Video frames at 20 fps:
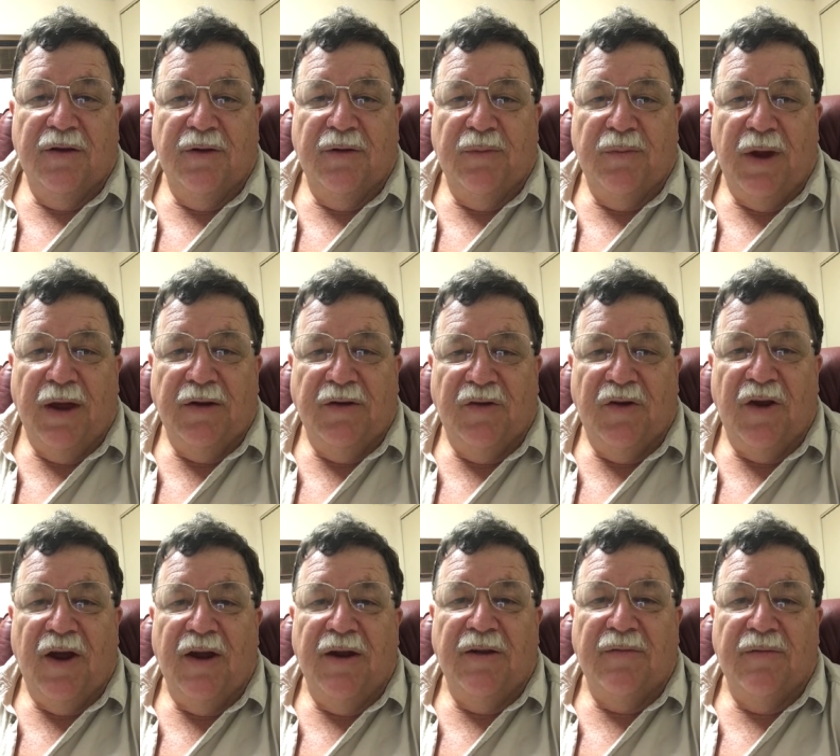
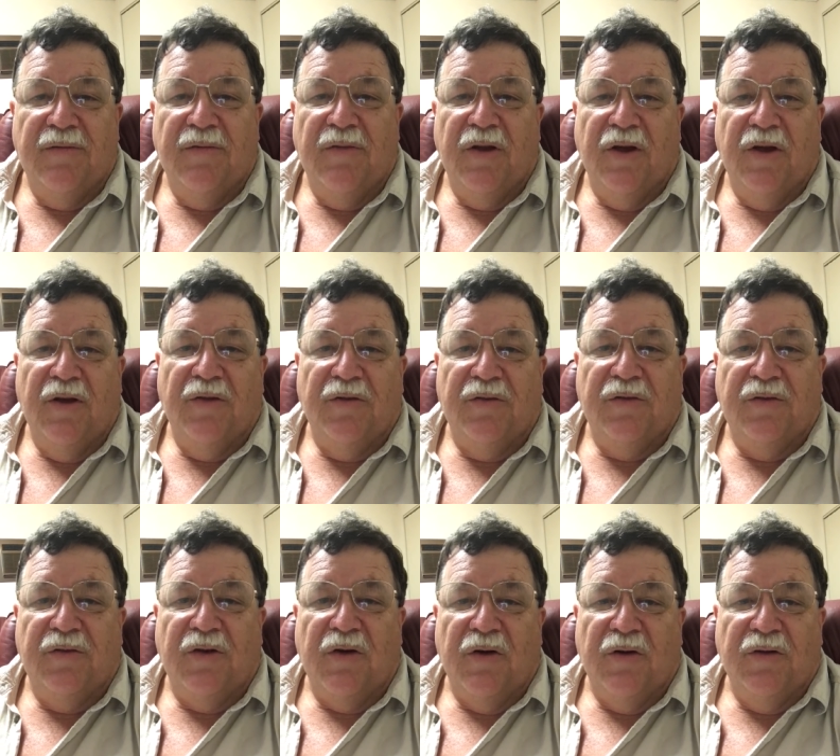maintain
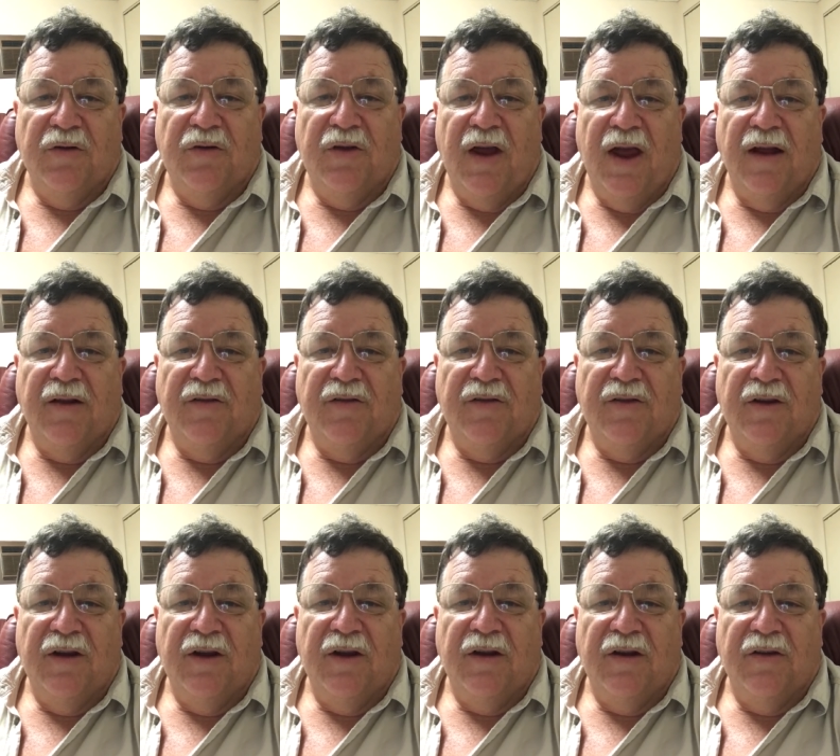those contacts
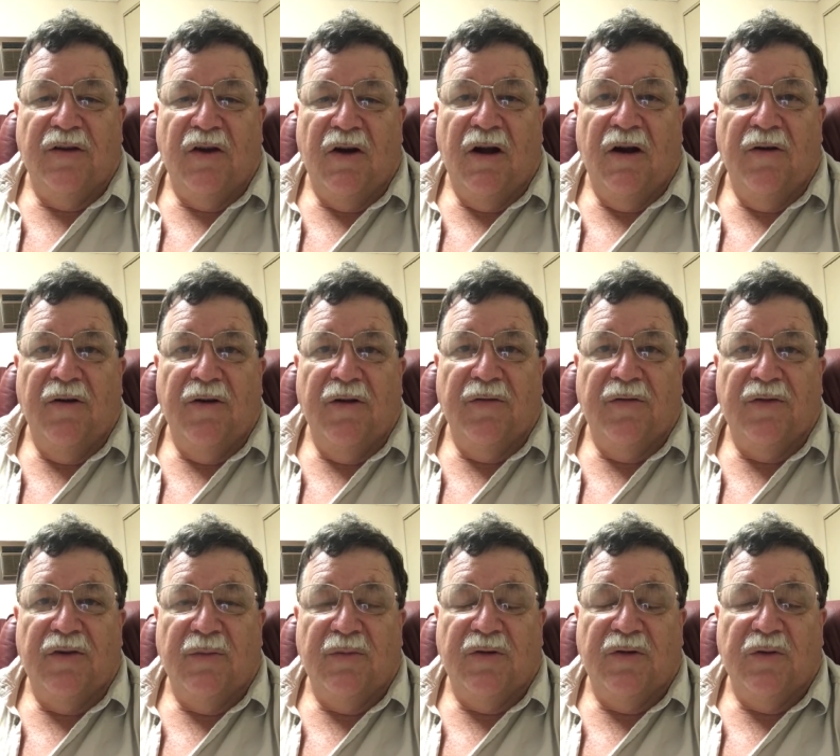in a diary of
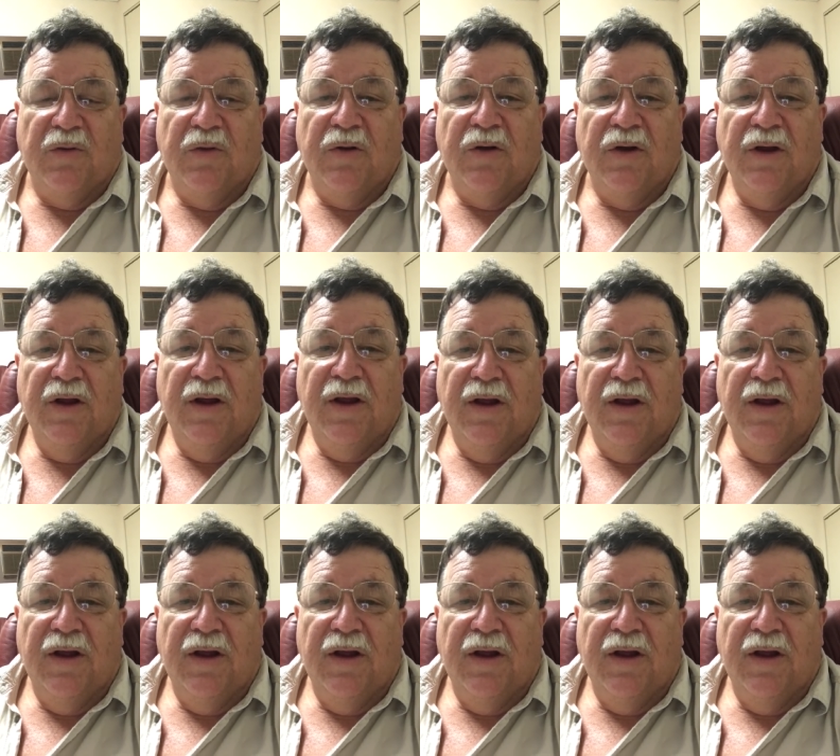some sort.